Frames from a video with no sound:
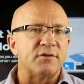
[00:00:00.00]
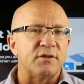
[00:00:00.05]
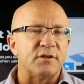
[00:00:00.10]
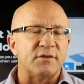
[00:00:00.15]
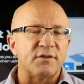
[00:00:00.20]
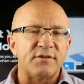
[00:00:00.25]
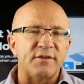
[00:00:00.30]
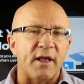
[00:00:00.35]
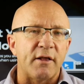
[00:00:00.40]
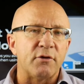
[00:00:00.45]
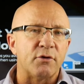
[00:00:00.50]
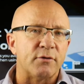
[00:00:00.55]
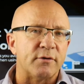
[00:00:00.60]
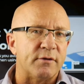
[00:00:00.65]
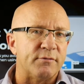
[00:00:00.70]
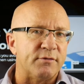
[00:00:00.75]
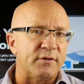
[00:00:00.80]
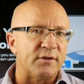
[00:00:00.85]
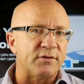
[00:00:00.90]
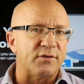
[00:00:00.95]
the seller
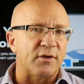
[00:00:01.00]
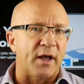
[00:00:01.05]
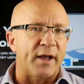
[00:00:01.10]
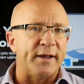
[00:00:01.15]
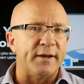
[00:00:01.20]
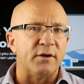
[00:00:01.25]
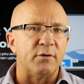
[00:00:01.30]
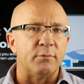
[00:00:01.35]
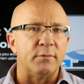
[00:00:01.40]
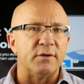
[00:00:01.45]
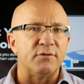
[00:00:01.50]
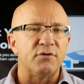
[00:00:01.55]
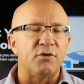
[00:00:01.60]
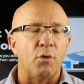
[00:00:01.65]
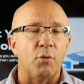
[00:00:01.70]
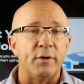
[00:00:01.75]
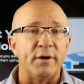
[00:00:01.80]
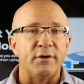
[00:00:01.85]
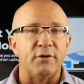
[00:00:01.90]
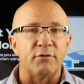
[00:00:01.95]
of this item is
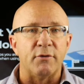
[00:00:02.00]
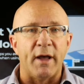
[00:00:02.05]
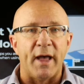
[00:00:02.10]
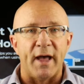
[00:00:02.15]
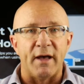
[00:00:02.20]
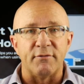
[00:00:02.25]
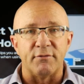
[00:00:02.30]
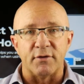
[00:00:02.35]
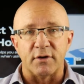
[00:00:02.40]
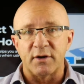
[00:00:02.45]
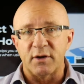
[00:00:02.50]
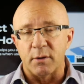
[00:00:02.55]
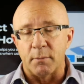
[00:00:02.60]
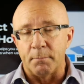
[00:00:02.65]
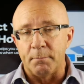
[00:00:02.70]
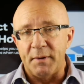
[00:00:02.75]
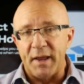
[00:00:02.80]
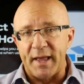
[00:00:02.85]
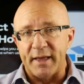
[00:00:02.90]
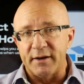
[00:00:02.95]
going to have a
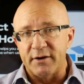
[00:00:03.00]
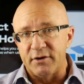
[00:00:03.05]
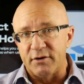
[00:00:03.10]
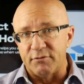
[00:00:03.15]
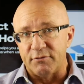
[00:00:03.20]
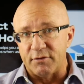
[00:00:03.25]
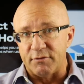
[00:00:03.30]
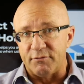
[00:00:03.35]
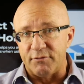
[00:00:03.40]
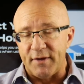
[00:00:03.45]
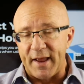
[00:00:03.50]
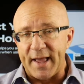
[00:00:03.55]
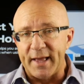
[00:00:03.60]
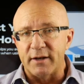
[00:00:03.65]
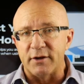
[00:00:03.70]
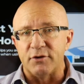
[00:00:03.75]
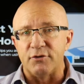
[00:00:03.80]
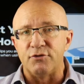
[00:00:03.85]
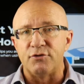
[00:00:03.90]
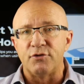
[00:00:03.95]
competitive
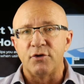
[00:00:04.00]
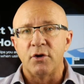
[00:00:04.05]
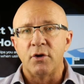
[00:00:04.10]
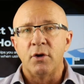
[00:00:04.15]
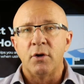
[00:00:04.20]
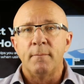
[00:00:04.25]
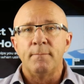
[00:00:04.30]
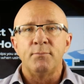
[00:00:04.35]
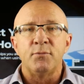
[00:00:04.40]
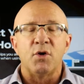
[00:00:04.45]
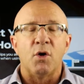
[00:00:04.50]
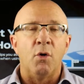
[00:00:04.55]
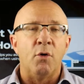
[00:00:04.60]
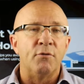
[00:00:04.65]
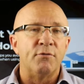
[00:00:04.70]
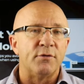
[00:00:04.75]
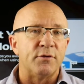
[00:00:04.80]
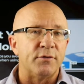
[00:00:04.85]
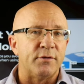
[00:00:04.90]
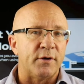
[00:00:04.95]
advantage
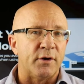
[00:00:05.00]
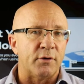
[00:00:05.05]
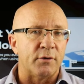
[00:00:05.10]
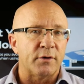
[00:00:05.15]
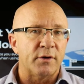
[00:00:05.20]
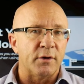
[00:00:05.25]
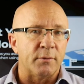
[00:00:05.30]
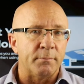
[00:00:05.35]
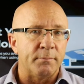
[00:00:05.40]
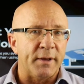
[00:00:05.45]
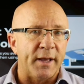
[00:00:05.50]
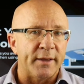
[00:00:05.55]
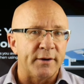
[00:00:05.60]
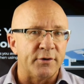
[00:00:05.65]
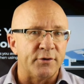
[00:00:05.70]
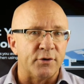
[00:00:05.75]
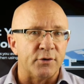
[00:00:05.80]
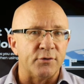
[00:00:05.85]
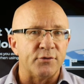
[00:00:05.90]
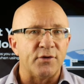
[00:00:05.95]
over their
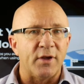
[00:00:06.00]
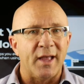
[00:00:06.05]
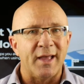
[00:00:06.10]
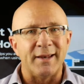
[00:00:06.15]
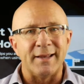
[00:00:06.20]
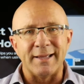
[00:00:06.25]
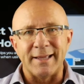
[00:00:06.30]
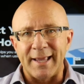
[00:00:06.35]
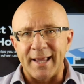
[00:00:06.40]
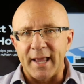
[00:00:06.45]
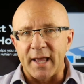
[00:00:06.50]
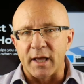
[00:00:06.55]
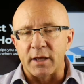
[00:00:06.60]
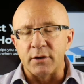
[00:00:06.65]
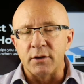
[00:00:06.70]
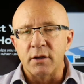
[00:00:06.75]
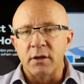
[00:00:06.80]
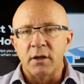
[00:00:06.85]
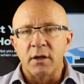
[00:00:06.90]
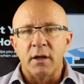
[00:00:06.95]
competitors. And
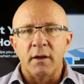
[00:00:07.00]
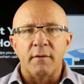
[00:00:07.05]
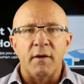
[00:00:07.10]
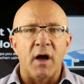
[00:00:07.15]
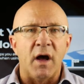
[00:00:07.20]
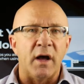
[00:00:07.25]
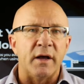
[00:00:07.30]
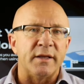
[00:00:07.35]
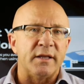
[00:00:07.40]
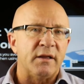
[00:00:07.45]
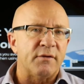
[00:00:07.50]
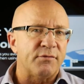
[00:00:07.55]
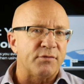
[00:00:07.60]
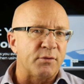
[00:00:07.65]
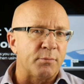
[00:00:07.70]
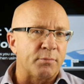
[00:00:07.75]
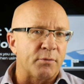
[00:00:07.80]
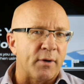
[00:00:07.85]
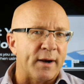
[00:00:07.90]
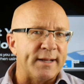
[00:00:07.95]
again, if
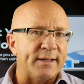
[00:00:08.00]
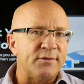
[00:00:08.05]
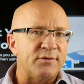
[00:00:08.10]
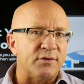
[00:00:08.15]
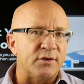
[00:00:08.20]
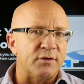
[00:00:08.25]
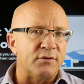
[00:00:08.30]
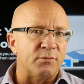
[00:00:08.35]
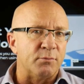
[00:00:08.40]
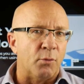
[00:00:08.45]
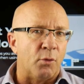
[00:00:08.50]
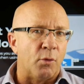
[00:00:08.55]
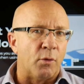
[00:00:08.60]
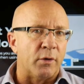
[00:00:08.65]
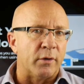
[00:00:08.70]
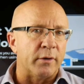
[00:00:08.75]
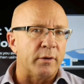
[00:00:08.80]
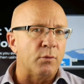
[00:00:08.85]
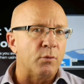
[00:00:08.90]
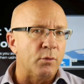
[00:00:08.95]
the price is
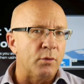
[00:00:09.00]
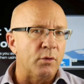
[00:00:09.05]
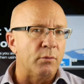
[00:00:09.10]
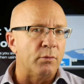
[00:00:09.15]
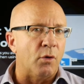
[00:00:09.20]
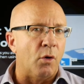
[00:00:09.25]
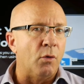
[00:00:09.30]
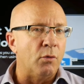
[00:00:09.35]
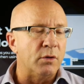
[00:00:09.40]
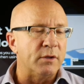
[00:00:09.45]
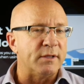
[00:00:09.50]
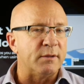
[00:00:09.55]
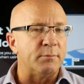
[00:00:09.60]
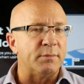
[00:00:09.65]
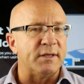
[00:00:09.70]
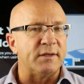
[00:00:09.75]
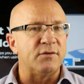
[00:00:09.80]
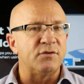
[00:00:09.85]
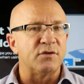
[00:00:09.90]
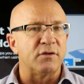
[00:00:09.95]
more, it will only
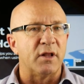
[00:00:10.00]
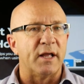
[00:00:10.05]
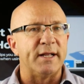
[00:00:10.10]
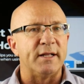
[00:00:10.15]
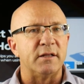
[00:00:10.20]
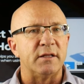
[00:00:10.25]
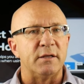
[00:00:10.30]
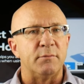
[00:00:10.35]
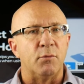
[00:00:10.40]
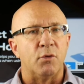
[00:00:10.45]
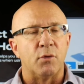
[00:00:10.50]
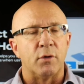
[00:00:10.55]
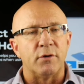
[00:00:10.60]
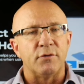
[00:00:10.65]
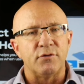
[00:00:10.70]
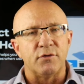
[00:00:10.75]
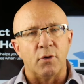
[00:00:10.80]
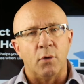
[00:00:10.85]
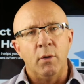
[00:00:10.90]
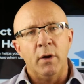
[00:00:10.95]
be slightly more.
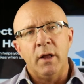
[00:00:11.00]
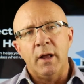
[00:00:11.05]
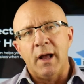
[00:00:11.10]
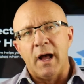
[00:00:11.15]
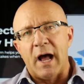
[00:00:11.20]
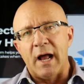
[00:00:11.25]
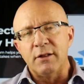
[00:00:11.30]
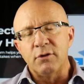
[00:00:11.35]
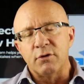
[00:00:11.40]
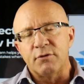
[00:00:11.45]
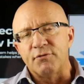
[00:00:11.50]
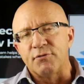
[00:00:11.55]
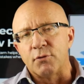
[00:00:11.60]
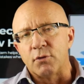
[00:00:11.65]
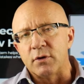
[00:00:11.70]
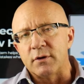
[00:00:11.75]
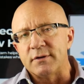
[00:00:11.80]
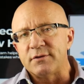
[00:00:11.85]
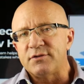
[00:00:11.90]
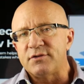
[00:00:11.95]
So I look
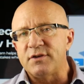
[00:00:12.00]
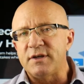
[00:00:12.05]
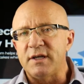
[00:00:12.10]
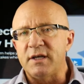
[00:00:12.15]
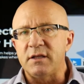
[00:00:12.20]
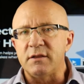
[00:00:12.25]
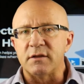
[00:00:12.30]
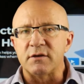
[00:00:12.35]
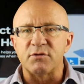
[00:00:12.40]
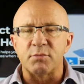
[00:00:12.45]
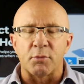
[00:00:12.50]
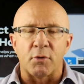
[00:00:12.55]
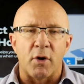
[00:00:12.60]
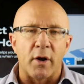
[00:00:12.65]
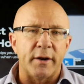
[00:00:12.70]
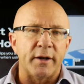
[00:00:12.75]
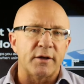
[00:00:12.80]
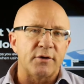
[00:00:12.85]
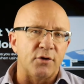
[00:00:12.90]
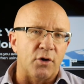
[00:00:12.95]
forward to seeing this
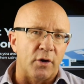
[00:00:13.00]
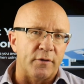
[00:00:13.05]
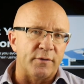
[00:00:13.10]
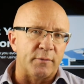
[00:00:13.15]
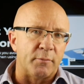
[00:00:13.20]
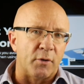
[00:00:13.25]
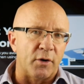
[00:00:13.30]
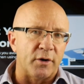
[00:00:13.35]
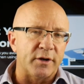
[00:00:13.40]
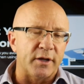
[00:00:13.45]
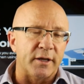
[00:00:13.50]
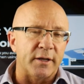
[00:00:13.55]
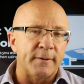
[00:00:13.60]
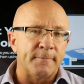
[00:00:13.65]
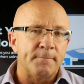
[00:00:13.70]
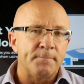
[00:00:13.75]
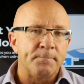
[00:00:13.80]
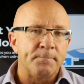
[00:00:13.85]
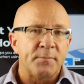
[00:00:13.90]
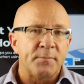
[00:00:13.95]
product on the market.
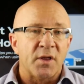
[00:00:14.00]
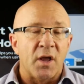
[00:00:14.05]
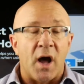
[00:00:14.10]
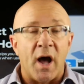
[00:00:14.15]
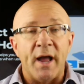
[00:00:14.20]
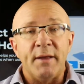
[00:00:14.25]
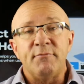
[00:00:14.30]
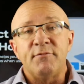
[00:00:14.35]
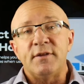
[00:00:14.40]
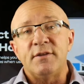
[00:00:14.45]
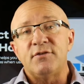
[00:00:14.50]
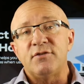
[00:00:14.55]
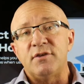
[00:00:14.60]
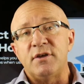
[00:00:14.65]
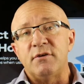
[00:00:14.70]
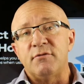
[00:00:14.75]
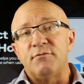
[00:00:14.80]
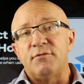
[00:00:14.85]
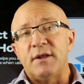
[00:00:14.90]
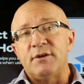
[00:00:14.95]
I'm Vince the
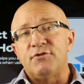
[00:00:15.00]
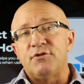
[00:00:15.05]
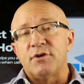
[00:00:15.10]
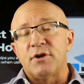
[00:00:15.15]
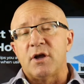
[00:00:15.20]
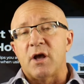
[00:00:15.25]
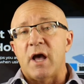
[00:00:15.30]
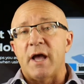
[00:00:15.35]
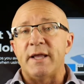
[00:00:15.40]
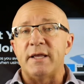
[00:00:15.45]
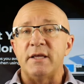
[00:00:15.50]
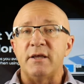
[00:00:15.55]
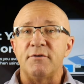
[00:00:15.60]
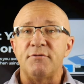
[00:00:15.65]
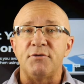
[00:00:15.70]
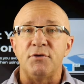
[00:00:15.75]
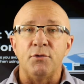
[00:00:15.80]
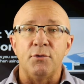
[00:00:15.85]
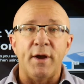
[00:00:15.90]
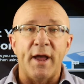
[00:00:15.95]
Invention Guy.
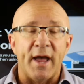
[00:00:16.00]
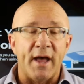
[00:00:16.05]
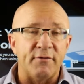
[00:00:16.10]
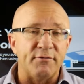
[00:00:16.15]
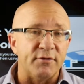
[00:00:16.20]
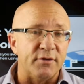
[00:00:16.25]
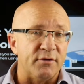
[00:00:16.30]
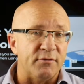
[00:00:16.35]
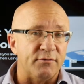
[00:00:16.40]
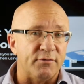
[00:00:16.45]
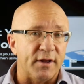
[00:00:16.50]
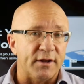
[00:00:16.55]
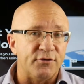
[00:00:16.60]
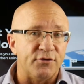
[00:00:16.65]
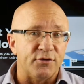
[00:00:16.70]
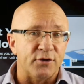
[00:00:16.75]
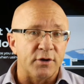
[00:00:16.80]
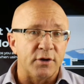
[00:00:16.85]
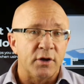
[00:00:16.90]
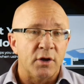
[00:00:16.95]
If you have an
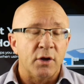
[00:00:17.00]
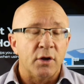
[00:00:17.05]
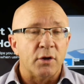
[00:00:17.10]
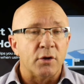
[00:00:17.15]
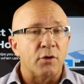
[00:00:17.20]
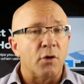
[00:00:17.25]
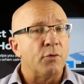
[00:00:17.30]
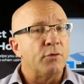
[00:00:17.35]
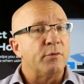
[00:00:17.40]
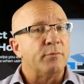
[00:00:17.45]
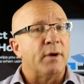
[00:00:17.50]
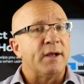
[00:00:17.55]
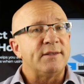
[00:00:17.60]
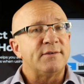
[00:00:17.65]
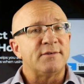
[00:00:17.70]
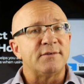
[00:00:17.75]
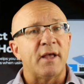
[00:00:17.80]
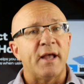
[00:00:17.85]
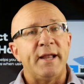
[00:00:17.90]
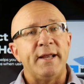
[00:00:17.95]
invention, go to my
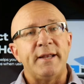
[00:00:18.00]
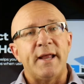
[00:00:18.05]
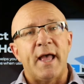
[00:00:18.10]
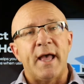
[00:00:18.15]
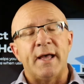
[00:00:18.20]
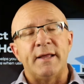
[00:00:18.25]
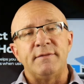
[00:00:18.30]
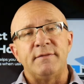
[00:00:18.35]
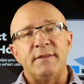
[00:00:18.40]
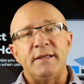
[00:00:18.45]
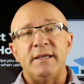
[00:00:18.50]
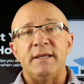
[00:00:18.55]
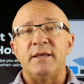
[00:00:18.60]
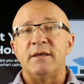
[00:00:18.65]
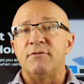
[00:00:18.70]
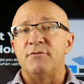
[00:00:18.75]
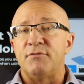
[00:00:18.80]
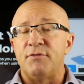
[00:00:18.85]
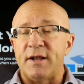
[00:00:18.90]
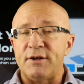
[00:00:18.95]
site at
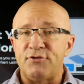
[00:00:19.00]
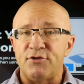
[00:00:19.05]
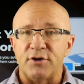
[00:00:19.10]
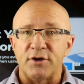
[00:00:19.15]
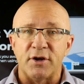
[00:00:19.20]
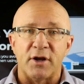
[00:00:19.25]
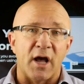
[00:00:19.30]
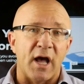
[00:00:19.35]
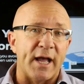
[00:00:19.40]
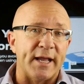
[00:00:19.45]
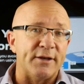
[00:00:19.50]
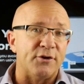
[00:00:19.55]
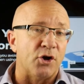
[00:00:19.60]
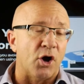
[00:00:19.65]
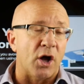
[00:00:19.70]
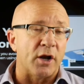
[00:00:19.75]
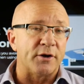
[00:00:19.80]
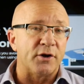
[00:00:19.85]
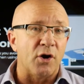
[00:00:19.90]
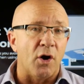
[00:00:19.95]

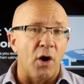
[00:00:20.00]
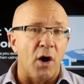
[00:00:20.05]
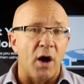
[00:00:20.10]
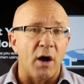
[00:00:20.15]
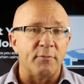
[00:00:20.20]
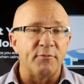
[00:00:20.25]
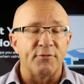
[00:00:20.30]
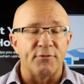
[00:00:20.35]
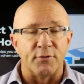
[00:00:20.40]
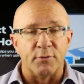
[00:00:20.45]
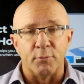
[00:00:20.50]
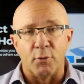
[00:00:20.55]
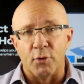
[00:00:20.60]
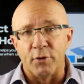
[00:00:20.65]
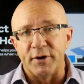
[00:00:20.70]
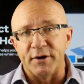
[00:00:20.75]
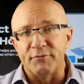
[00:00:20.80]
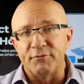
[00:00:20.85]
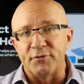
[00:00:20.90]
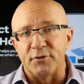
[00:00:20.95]
theinventionguy.com for
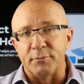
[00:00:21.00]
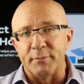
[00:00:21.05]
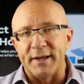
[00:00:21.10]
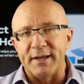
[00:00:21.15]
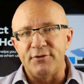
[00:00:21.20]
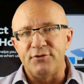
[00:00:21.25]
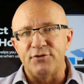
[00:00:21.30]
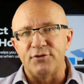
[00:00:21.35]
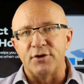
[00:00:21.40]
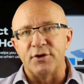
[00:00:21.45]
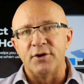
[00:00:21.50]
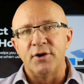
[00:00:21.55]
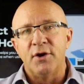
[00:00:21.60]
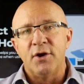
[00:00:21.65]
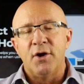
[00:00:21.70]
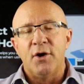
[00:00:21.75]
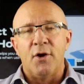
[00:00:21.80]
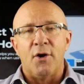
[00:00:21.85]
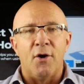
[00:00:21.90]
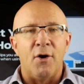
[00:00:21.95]
more information
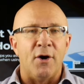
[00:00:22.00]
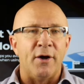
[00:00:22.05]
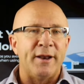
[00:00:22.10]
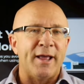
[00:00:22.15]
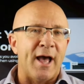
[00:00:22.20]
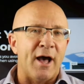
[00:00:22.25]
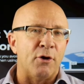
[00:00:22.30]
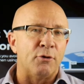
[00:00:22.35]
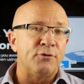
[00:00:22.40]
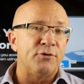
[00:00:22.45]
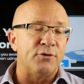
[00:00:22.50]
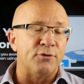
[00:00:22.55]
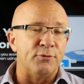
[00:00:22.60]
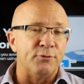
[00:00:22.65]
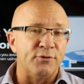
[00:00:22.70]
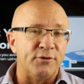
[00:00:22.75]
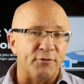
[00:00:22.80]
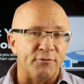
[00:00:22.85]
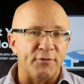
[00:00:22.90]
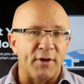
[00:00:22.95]
on how to
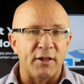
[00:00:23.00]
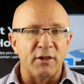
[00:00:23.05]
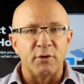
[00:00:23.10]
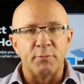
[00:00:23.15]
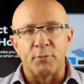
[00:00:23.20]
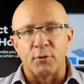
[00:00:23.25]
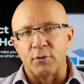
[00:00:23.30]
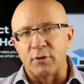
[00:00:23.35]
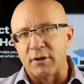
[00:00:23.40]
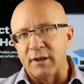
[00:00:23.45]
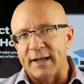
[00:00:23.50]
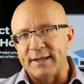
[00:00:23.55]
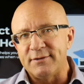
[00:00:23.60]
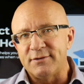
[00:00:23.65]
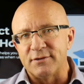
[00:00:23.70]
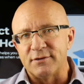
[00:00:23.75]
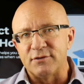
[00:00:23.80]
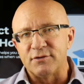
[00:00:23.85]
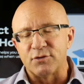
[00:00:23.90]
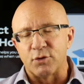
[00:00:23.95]
develop or
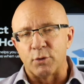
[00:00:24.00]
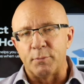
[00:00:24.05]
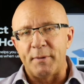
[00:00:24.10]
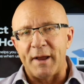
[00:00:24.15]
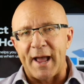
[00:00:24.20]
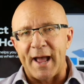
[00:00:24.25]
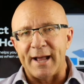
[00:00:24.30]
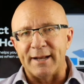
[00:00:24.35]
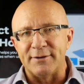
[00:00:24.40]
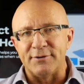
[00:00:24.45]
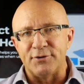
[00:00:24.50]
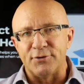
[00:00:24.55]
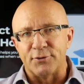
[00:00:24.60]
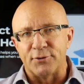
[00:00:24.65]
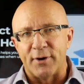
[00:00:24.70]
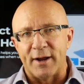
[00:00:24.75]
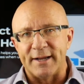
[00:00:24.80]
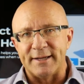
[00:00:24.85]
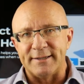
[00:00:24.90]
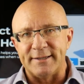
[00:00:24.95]
license or patent
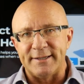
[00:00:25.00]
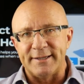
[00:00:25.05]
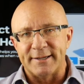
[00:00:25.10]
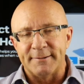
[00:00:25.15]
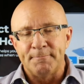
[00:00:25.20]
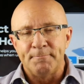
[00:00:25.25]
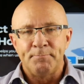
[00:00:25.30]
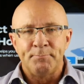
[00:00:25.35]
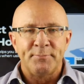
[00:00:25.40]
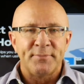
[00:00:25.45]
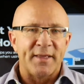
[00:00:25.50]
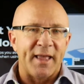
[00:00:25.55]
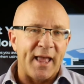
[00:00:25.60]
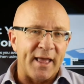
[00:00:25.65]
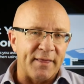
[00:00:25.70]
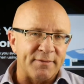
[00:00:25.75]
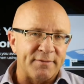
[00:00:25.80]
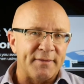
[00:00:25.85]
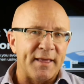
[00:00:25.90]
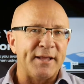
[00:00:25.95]
your idea.
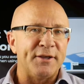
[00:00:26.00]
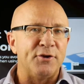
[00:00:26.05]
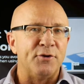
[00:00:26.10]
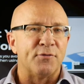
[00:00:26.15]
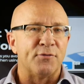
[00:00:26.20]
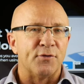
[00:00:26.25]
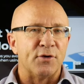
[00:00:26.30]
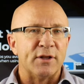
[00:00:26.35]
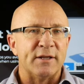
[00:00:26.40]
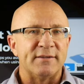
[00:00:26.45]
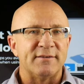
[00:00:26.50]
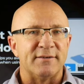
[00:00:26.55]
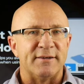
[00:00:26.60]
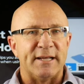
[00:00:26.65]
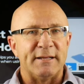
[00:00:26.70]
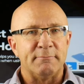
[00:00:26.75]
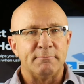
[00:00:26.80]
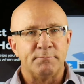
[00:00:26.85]
And thank you for listening.